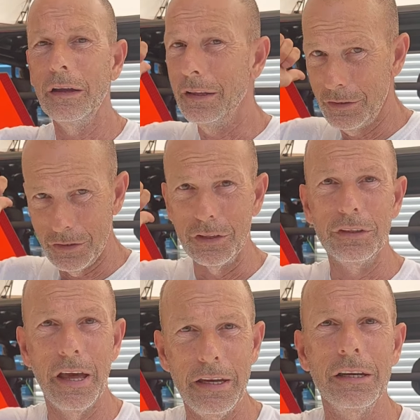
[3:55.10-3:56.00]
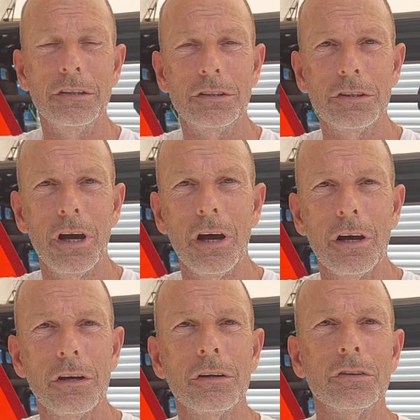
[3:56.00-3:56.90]
is the 10-inch
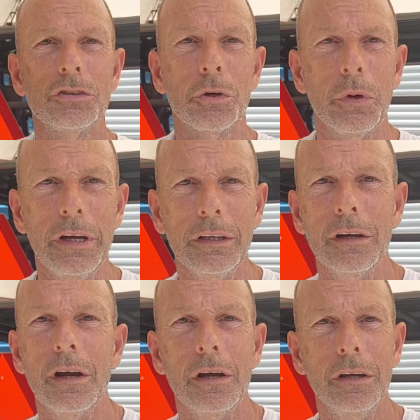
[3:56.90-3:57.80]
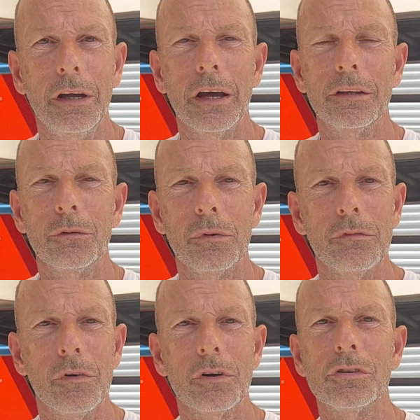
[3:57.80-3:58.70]
screen. You got the
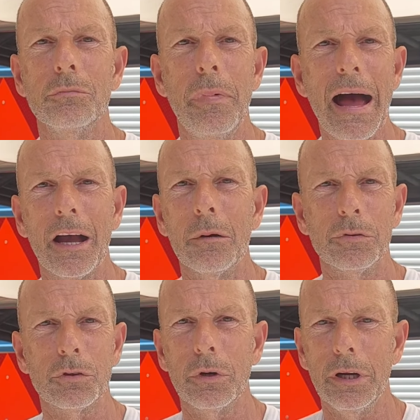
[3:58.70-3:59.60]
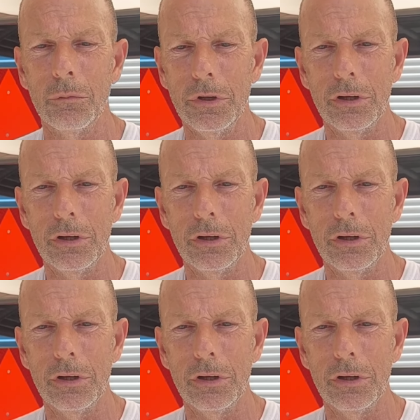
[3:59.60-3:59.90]
reverse backup screen where